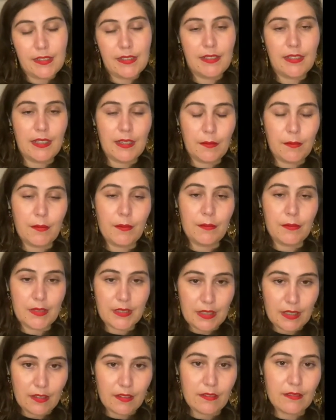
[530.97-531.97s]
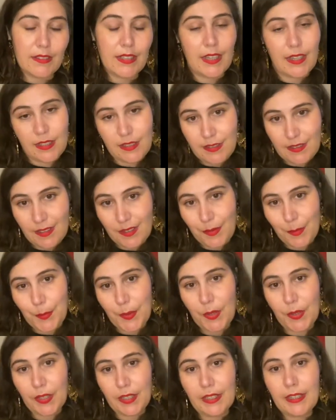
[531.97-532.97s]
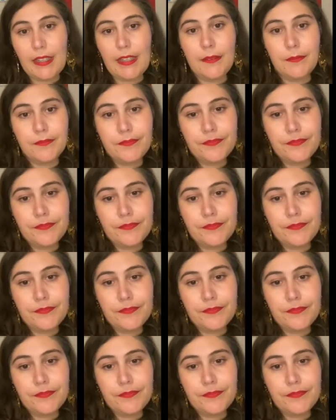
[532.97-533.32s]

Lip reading: themselves and the community.